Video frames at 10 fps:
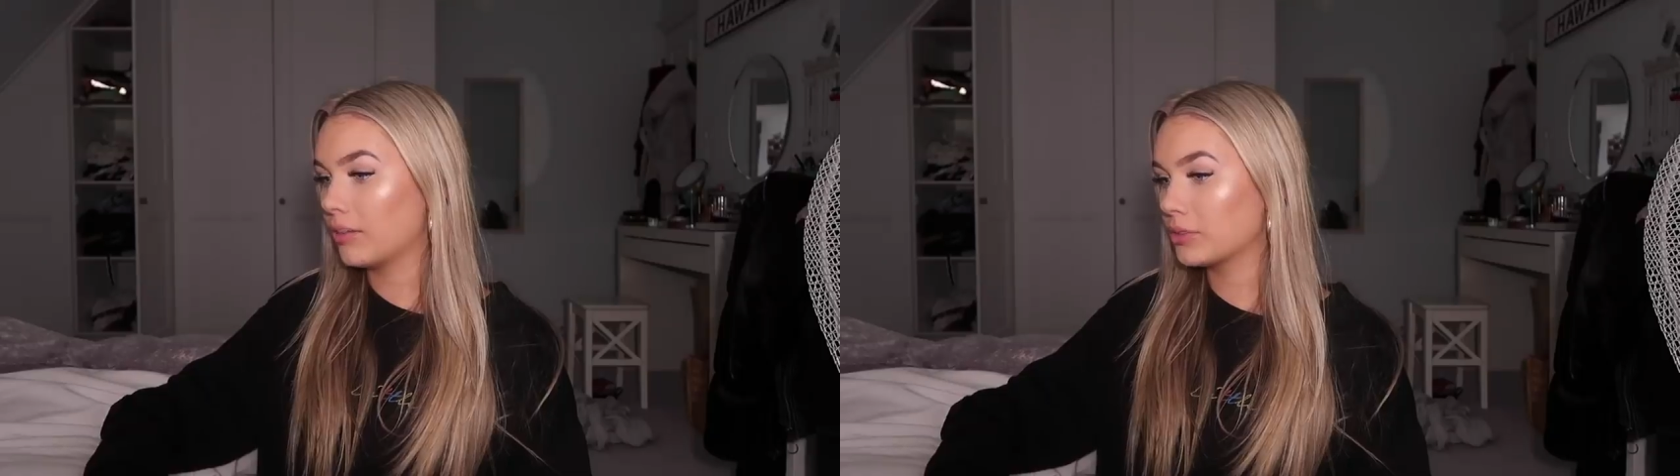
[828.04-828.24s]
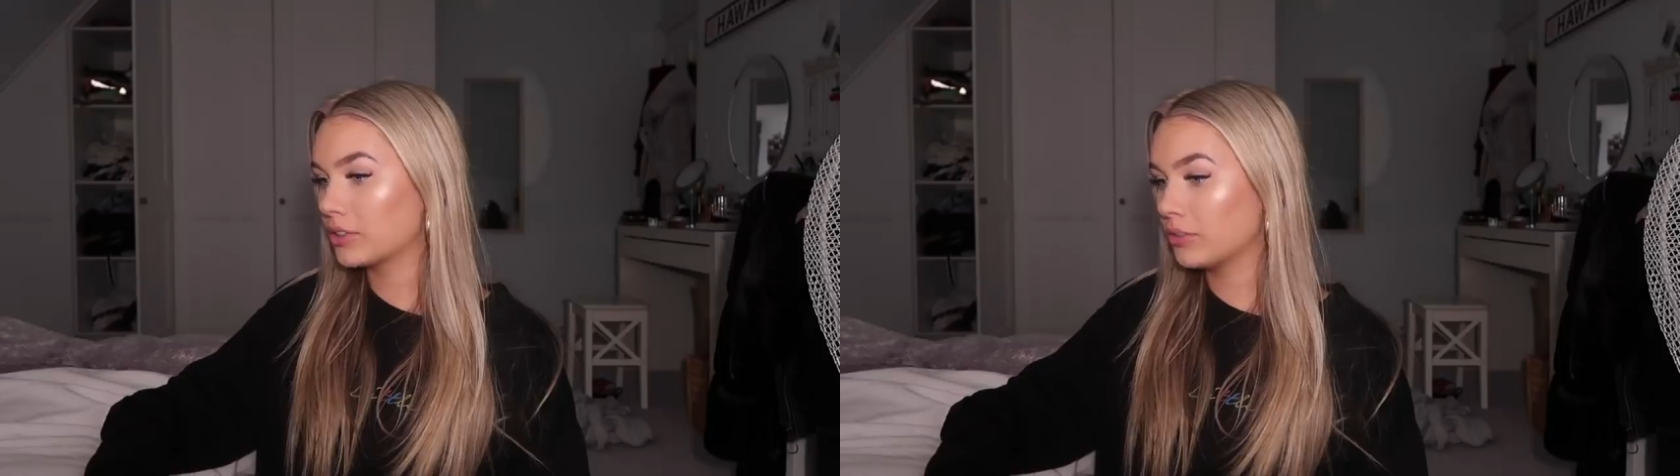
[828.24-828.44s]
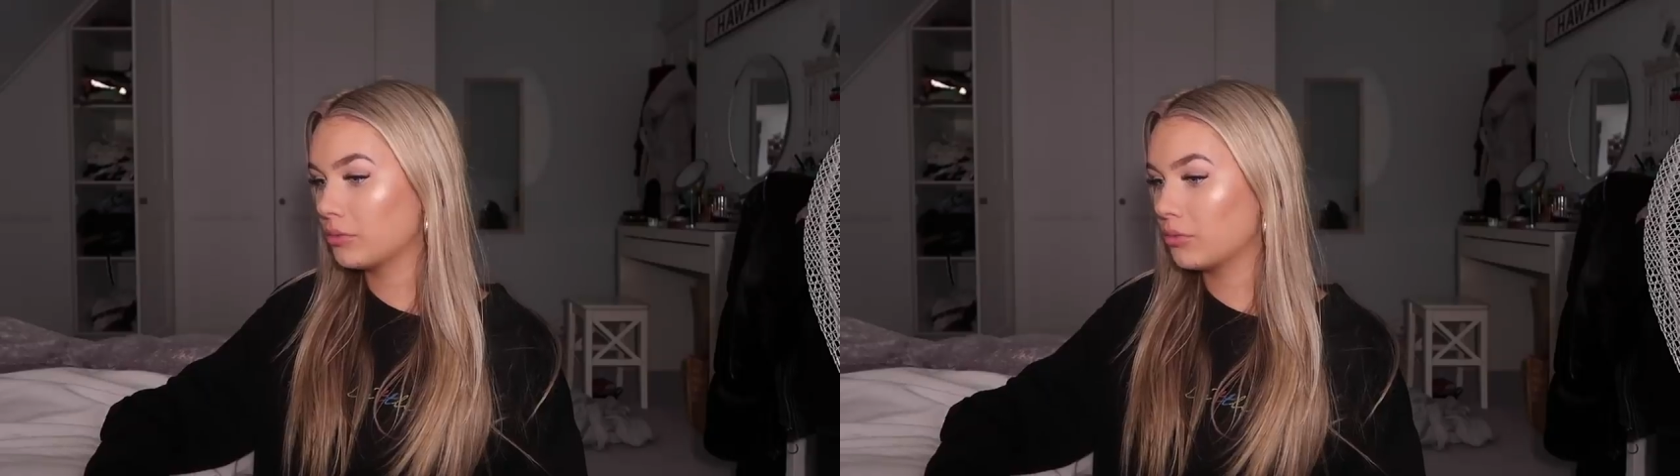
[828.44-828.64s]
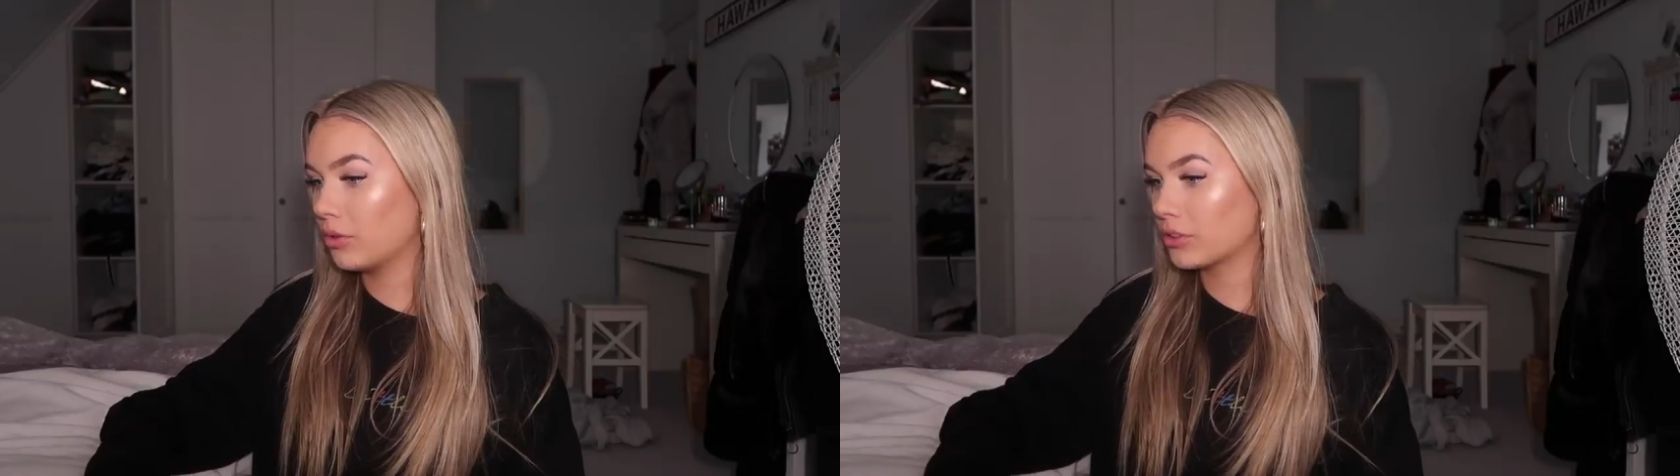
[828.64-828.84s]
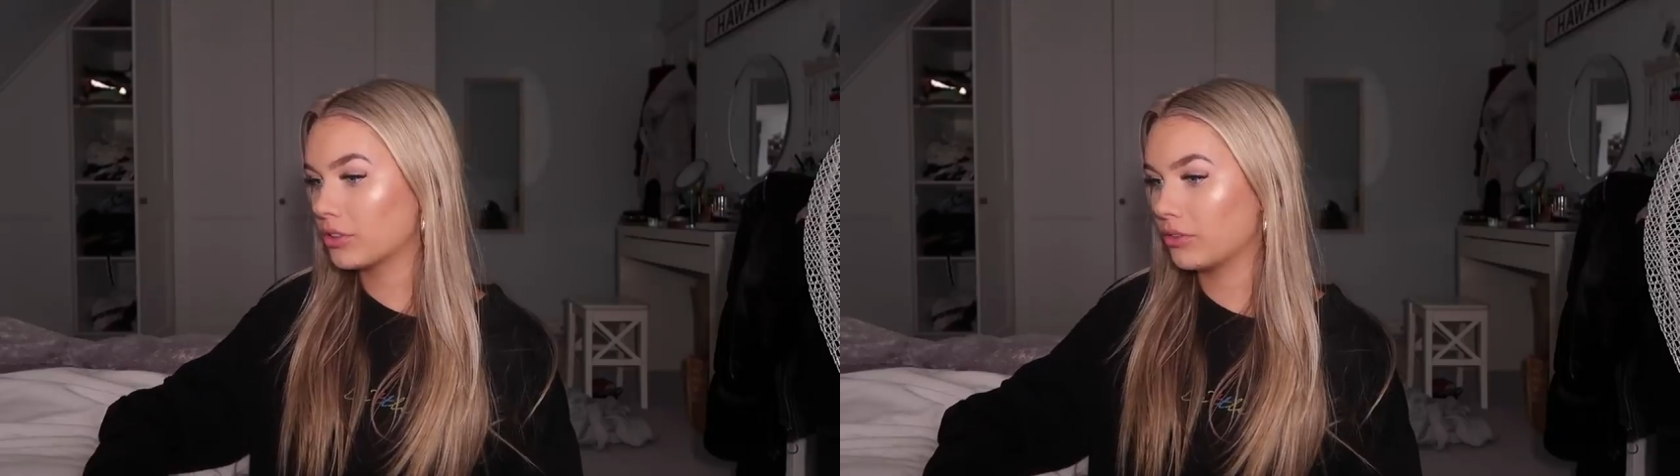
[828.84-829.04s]
I'm just gonna
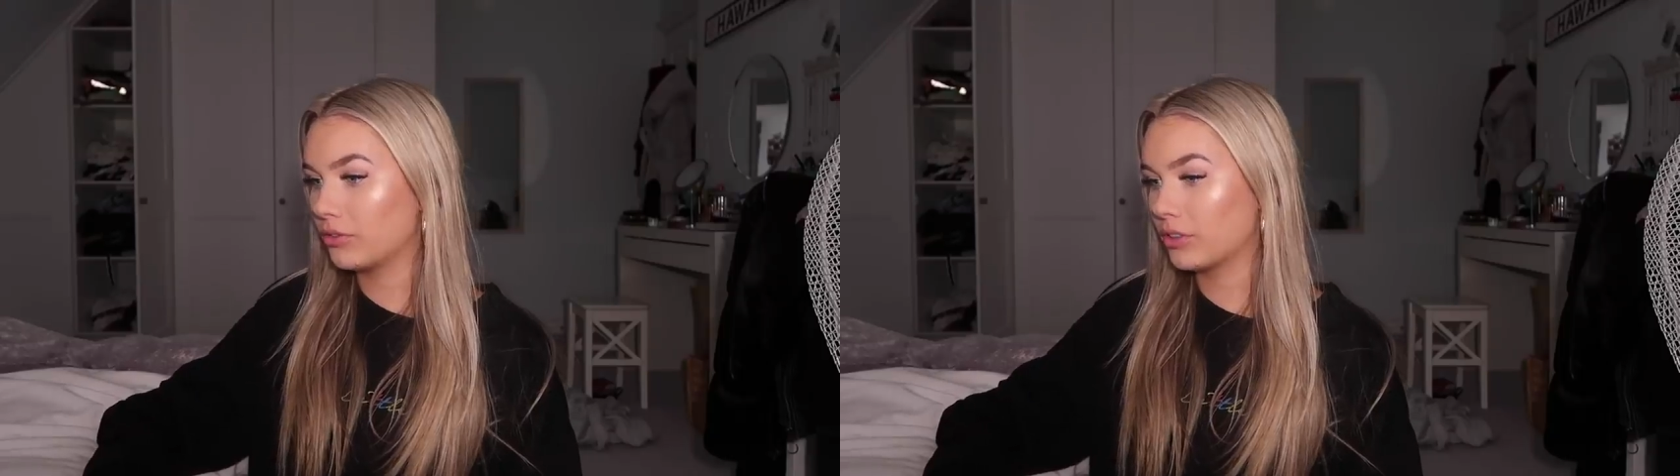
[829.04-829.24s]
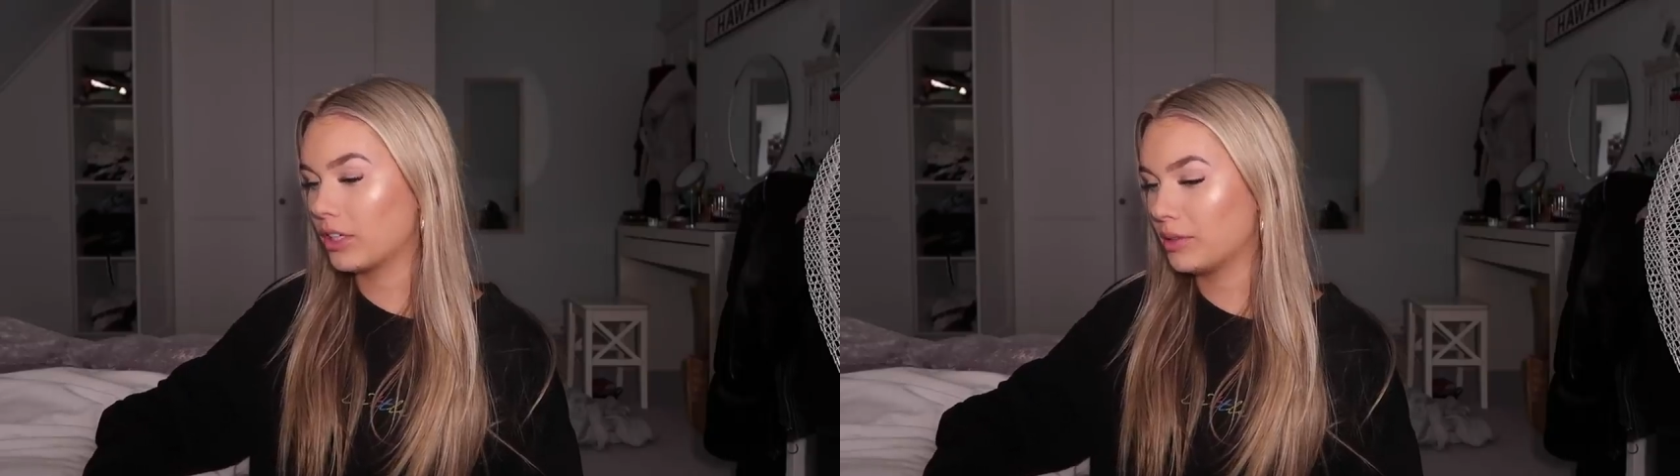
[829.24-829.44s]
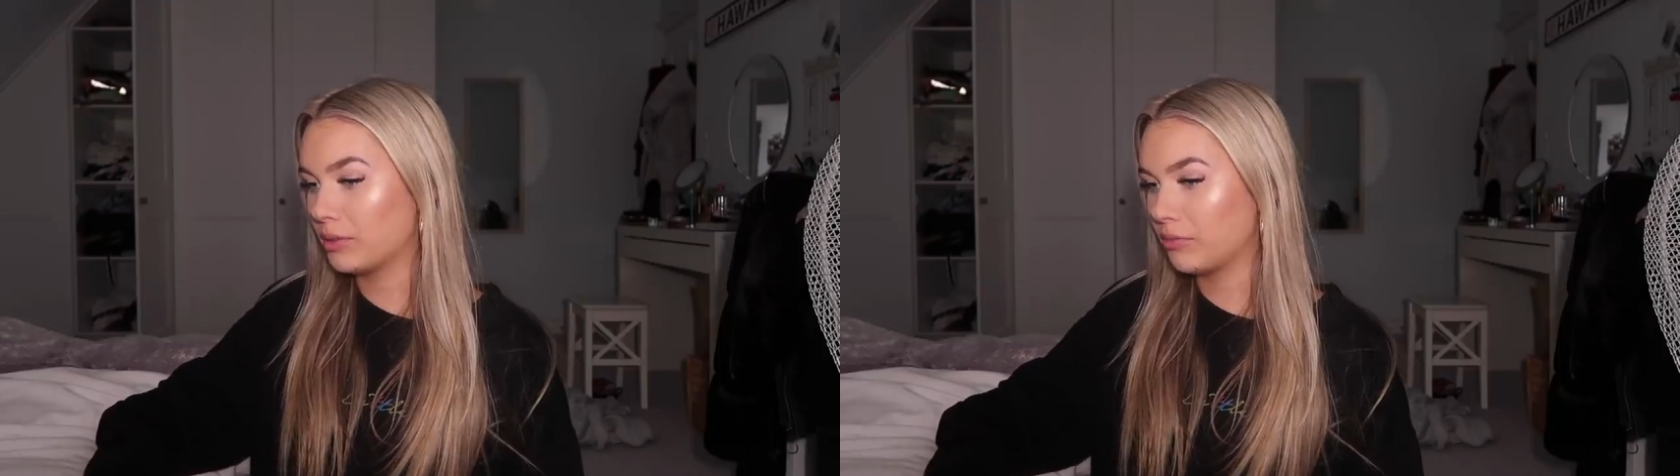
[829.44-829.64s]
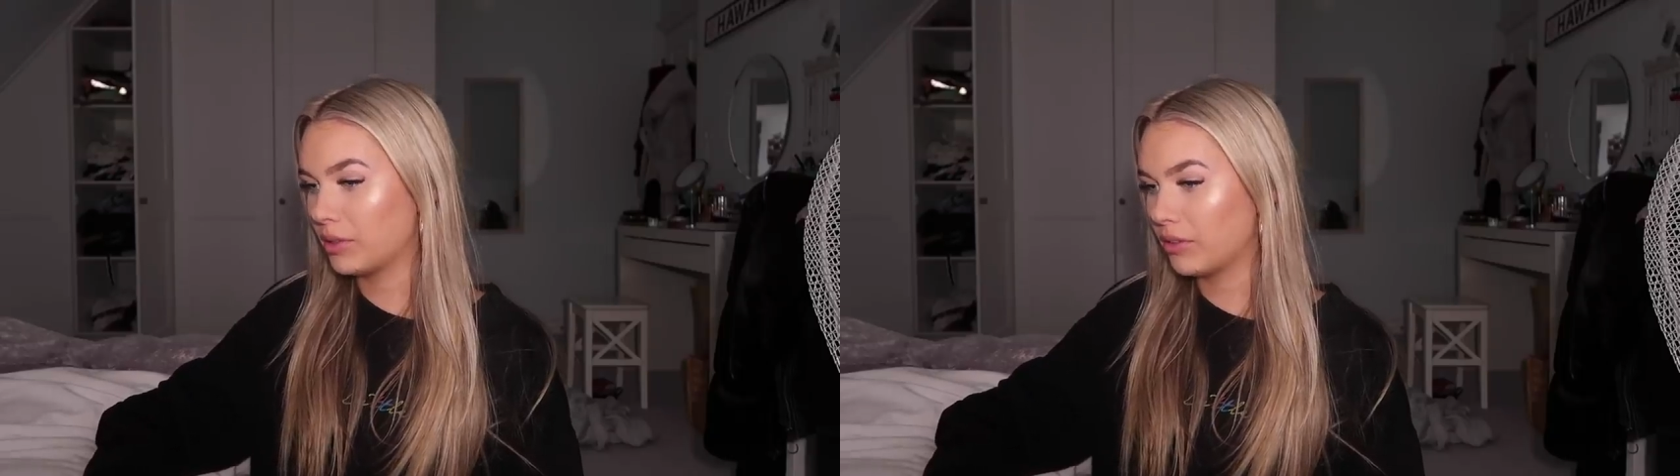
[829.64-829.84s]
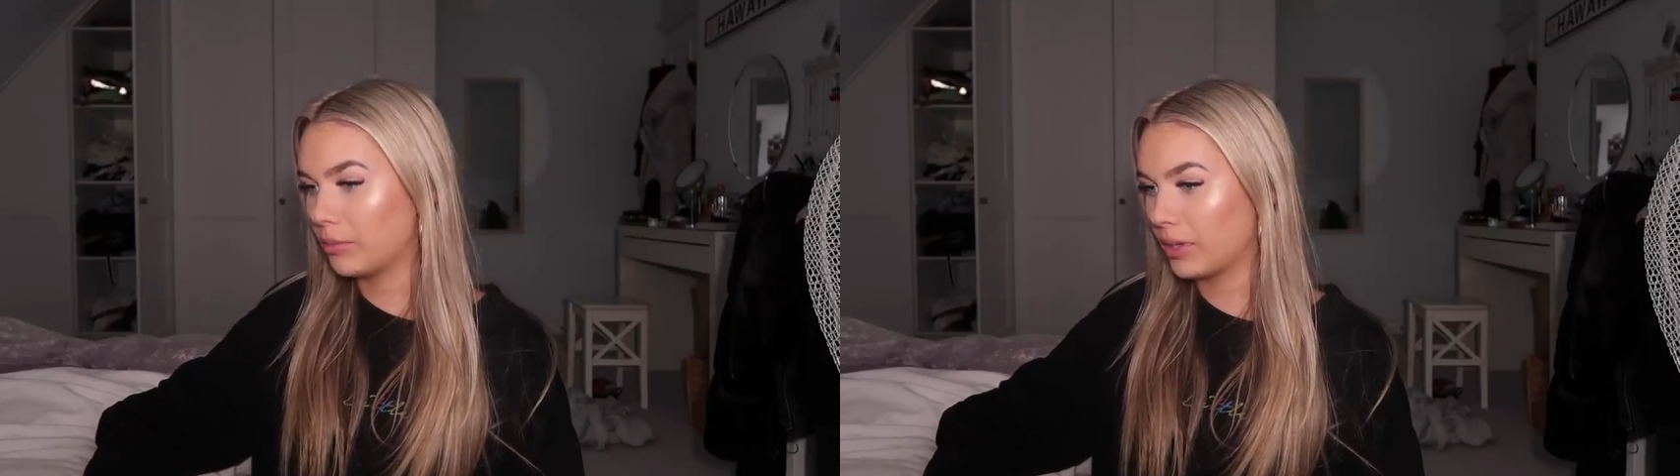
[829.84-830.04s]
watch the clip of
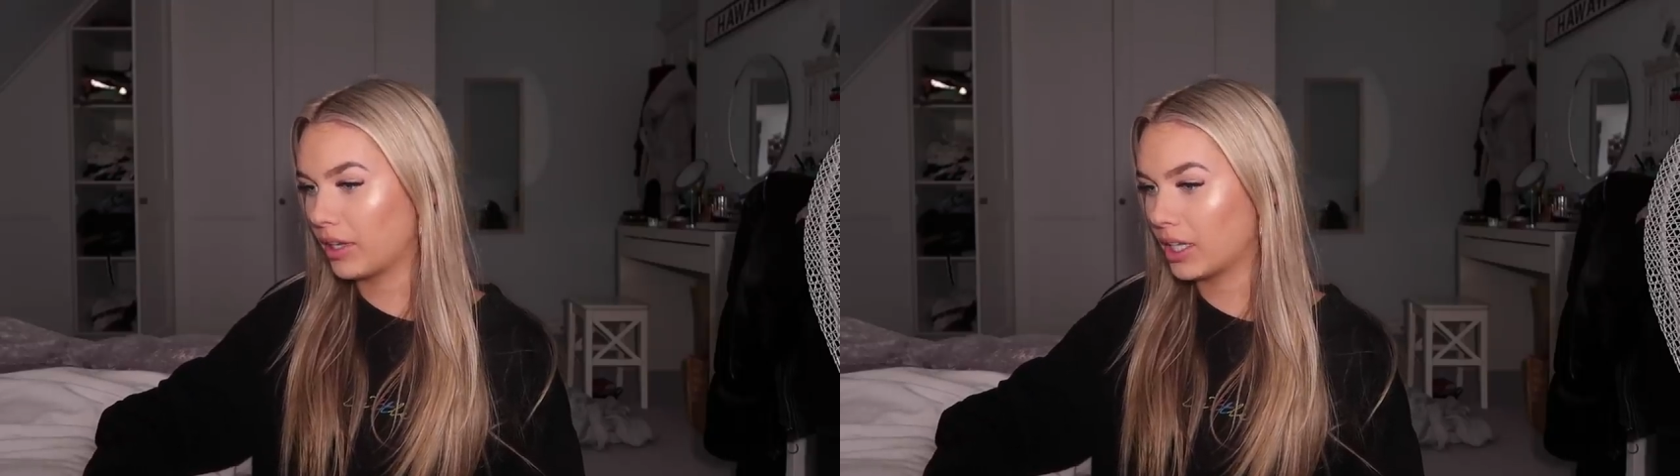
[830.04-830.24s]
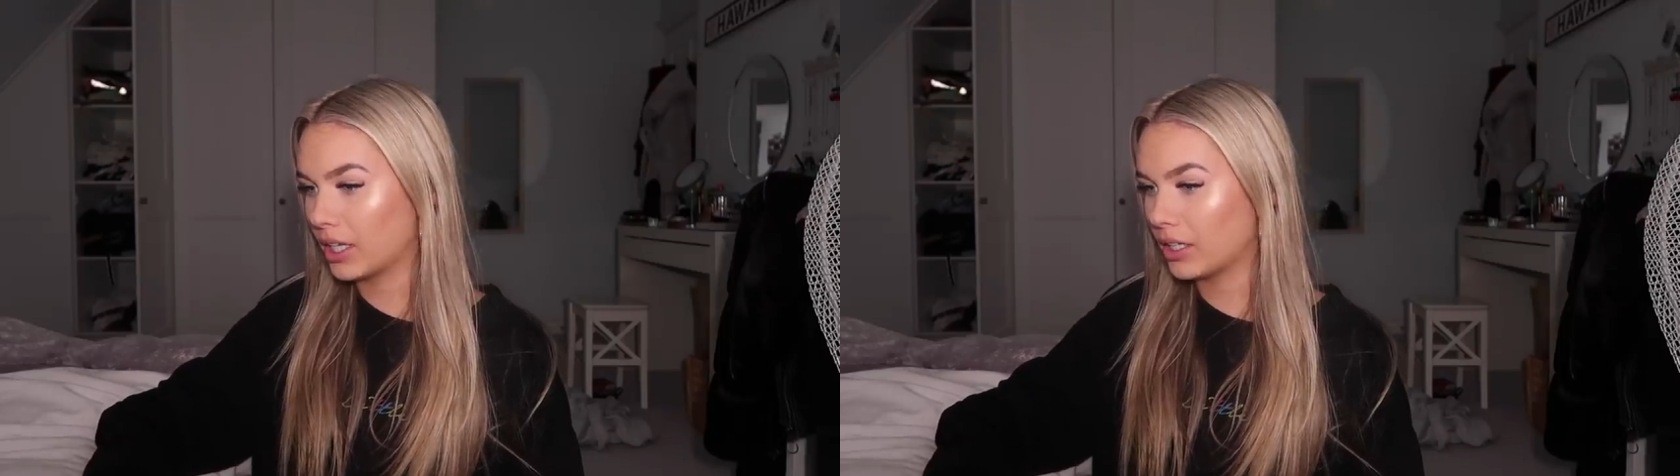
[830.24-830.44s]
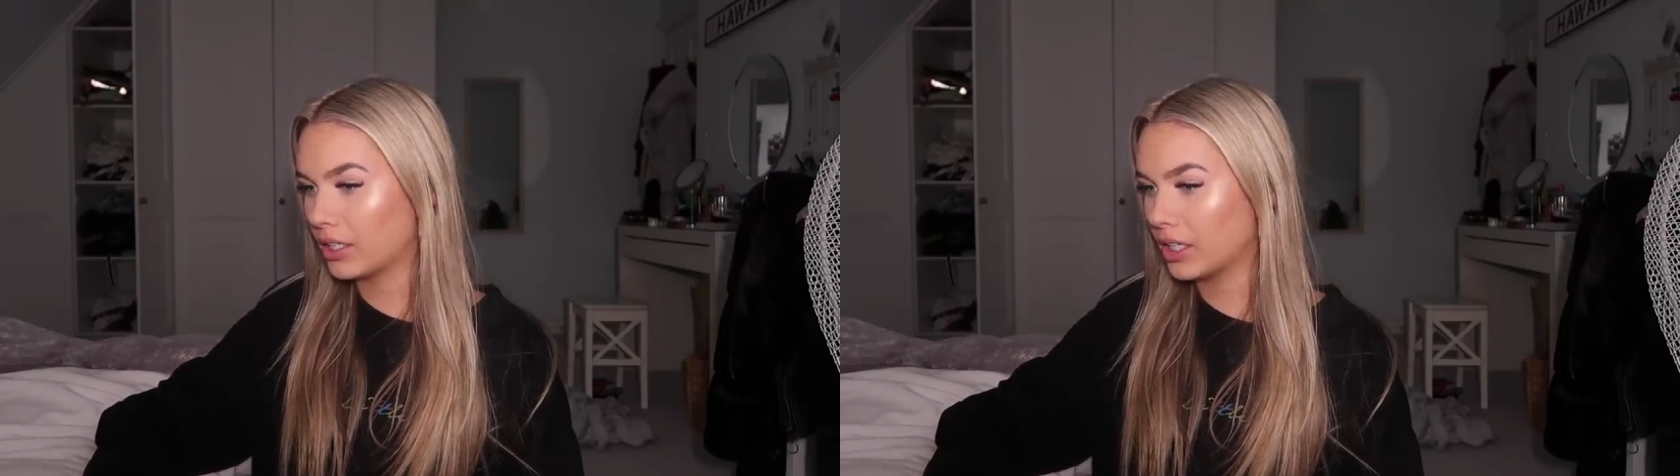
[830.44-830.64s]
me at the beginning.